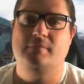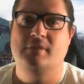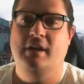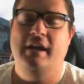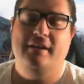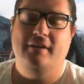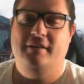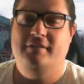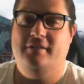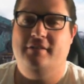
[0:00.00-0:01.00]
Hey
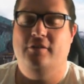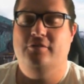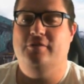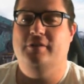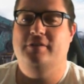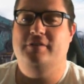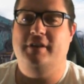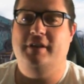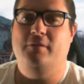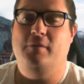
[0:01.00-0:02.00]
guys, OzGrillus
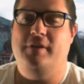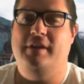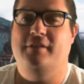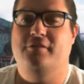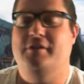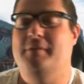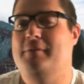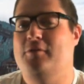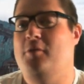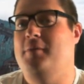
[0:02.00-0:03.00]
here with another
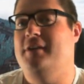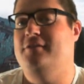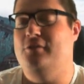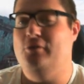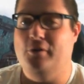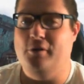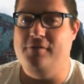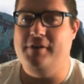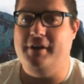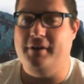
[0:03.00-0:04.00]
Streamlabs OBS tutorial
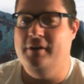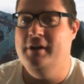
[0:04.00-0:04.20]
video.